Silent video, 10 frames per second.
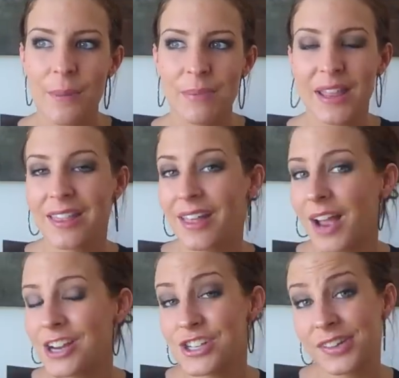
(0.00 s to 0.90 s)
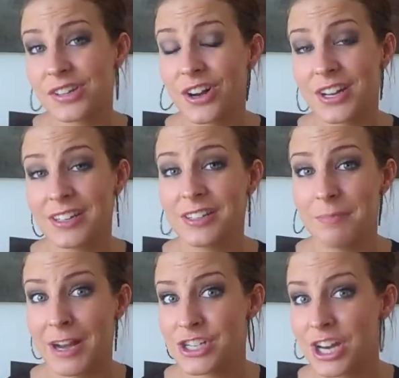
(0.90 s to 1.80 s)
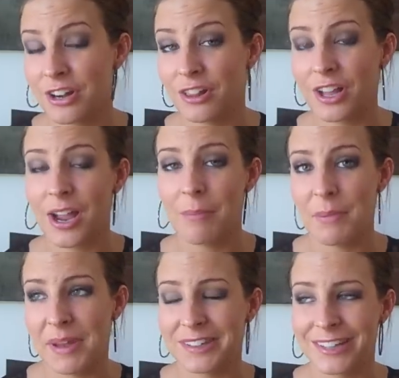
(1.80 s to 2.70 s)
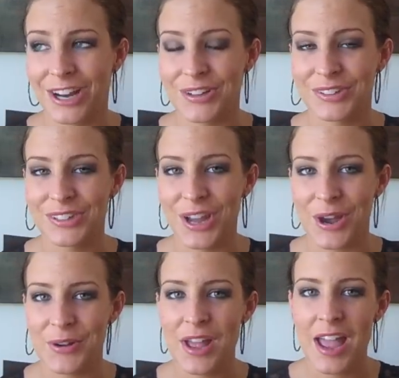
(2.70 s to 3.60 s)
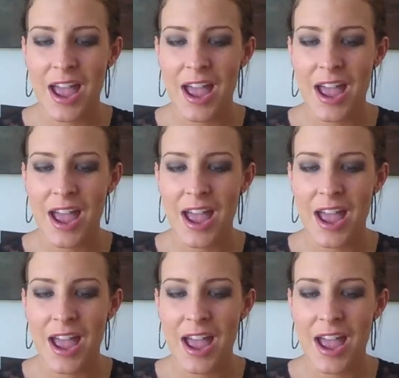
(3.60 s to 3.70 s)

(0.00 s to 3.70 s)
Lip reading: being that I just started my channel a couple months ago. So